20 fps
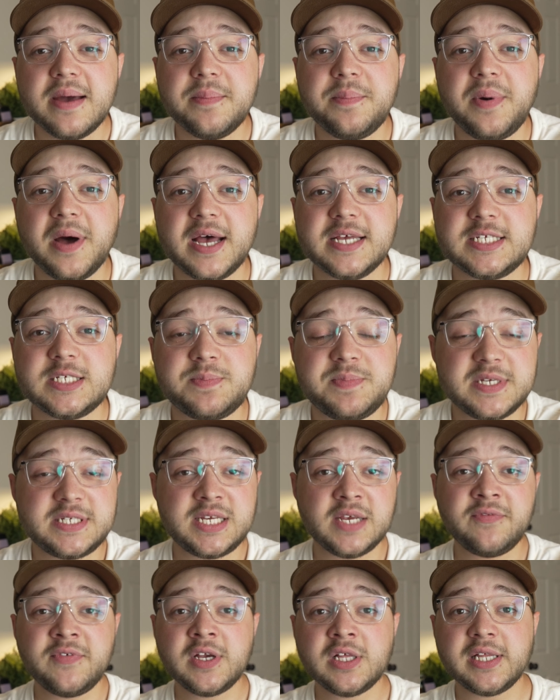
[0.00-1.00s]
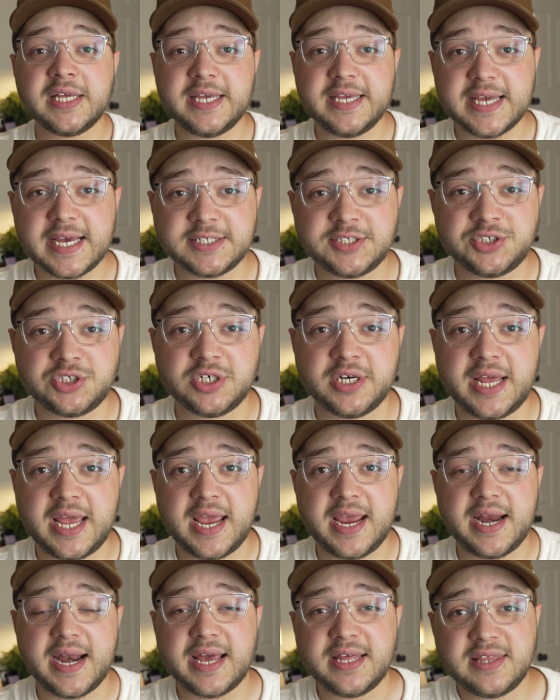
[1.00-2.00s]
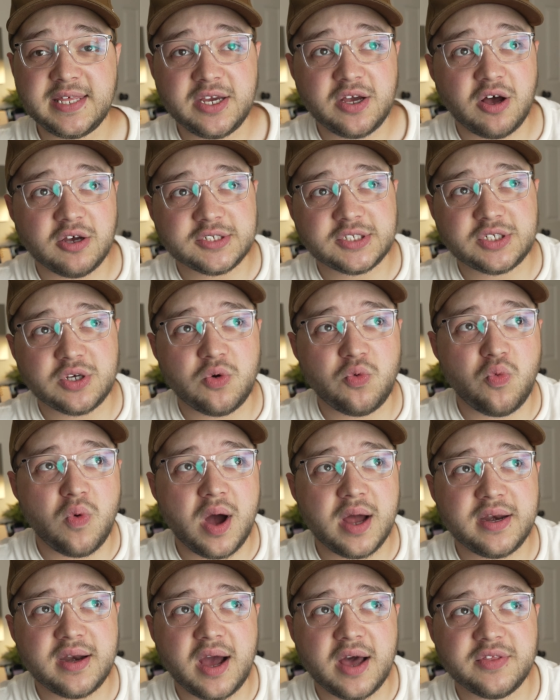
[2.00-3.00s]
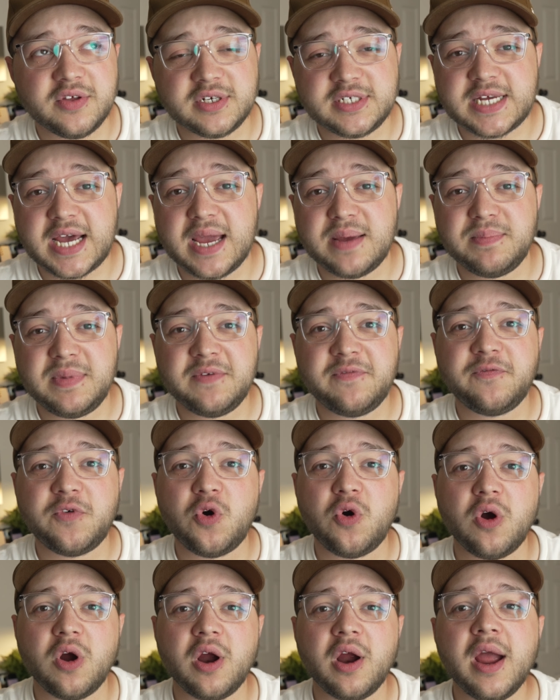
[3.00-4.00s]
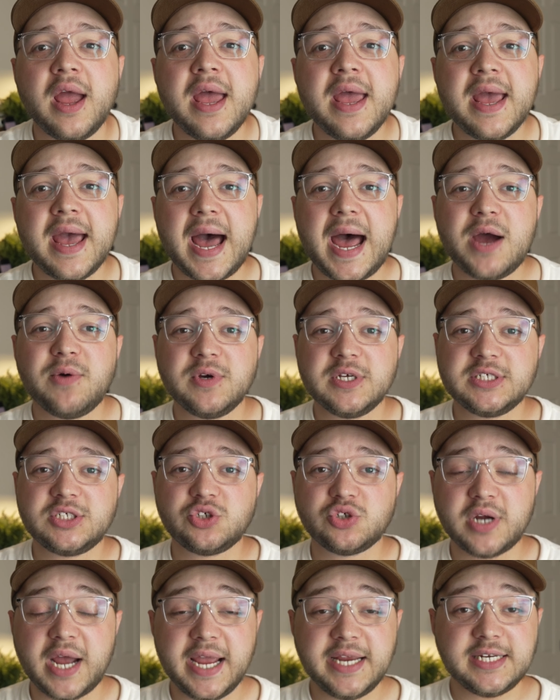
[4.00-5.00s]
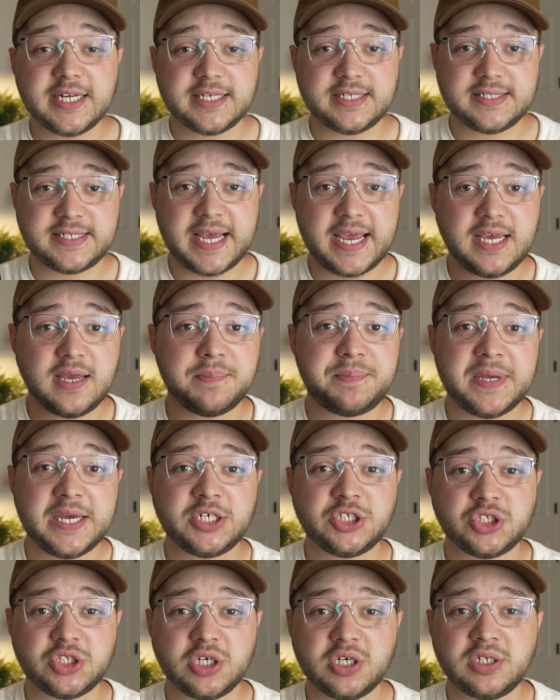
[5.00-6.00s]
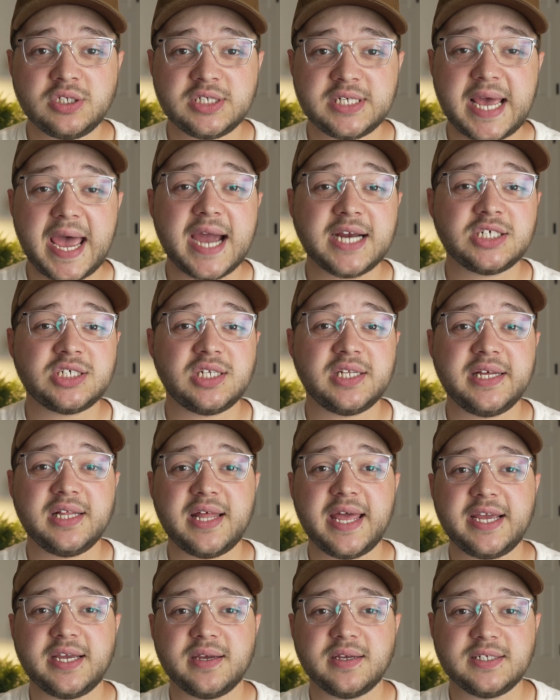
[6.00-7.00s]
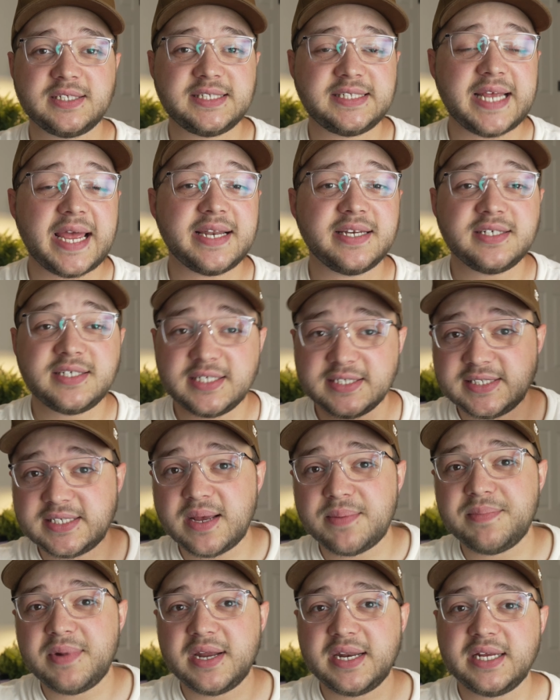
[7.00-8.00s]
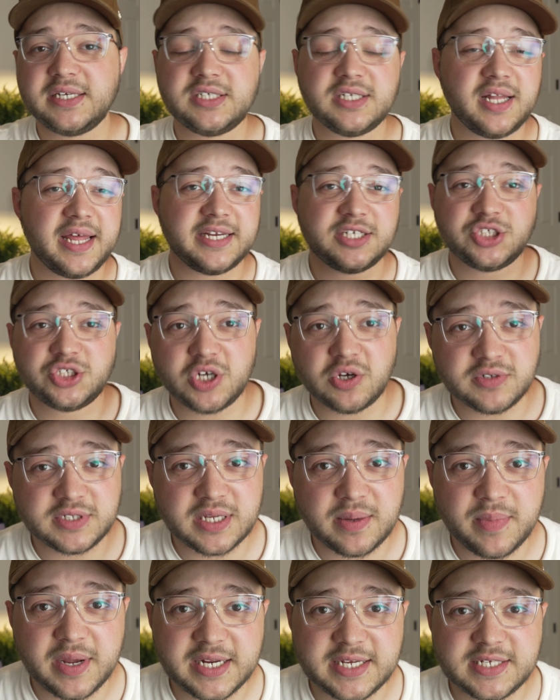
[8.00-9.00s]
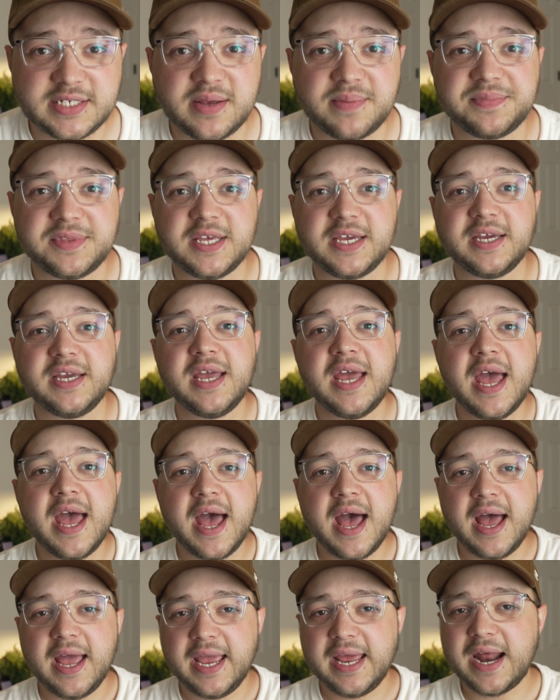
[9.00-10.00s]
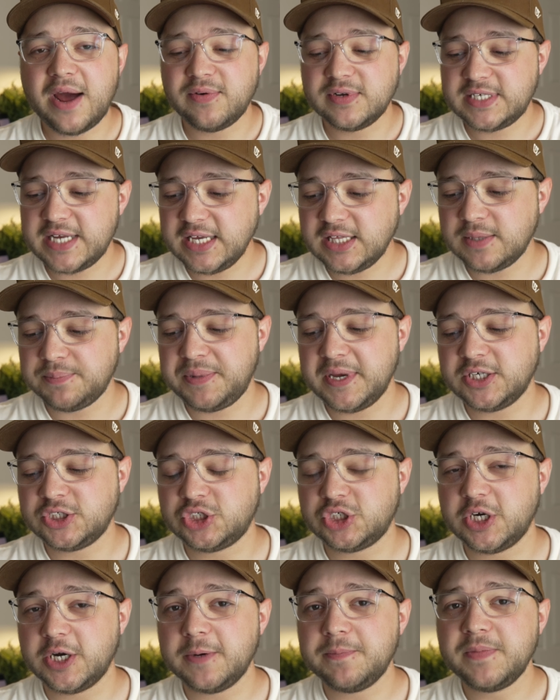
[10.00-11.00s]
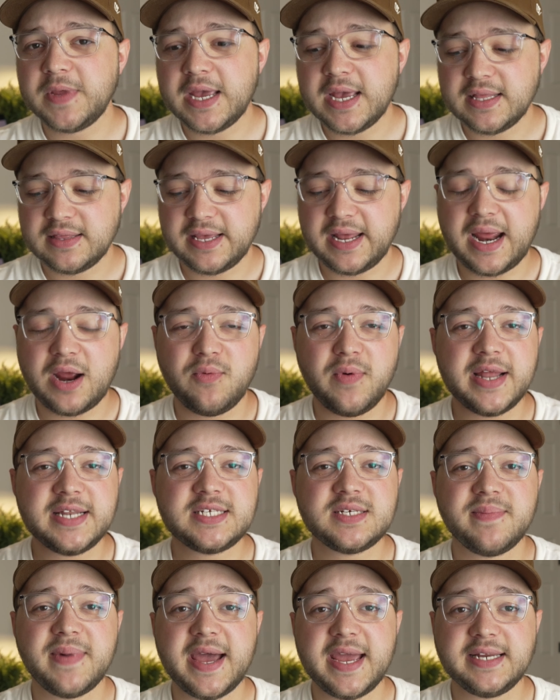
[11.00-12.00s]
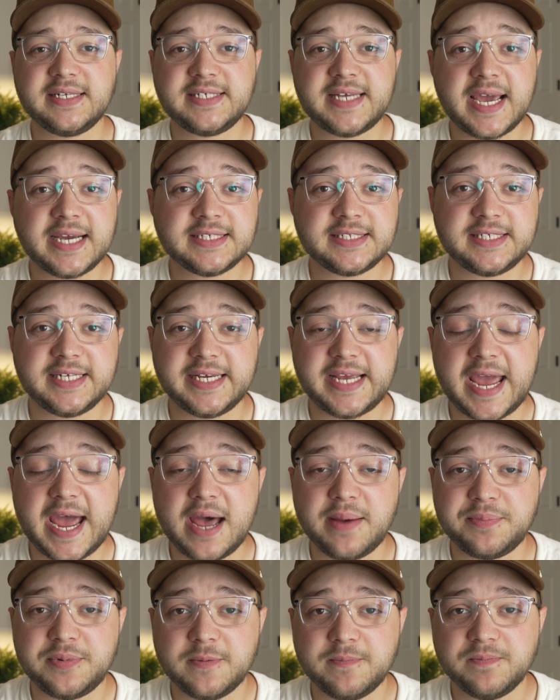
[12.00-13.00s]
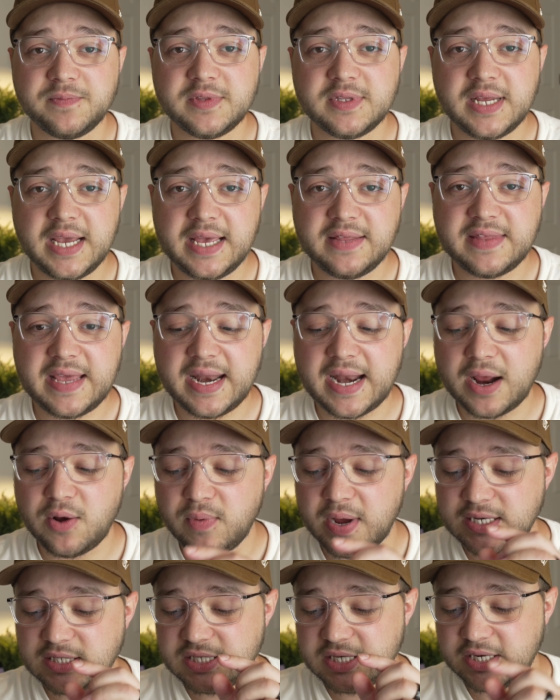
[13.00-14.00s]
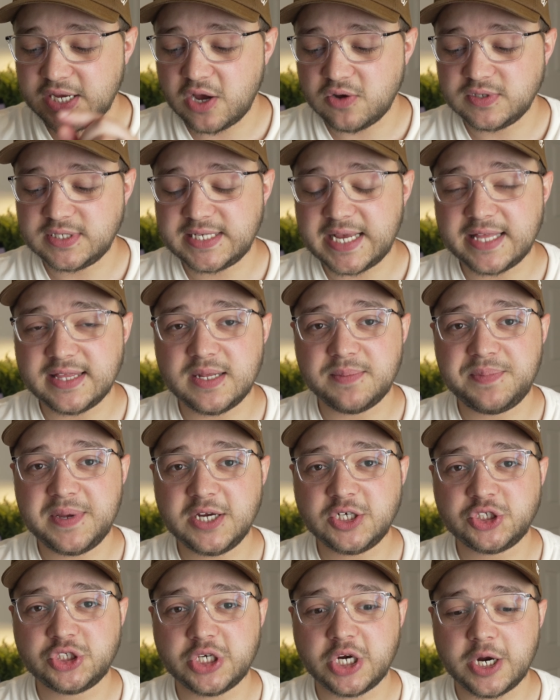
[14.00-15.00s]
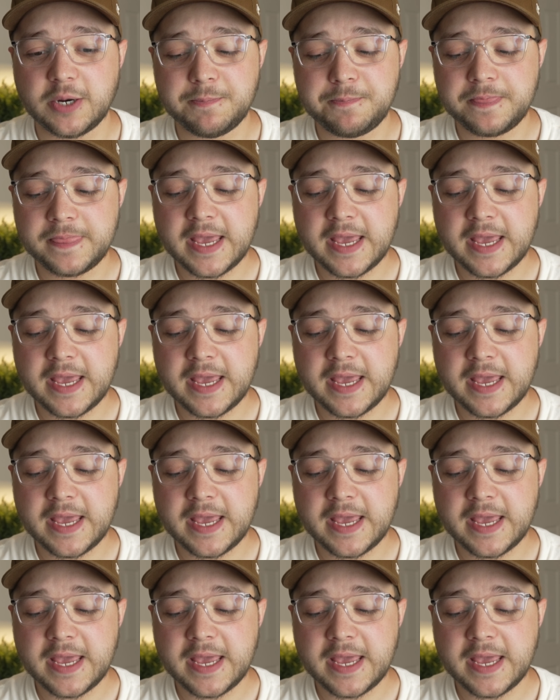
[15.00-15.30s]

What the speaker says: But specifically yesterday, and I think also one other time before, I was trying to take a picture to actually like send to somebody, to like show somebody something. And I would take the picture, then I went to my texting app, and then I went to go send the picture,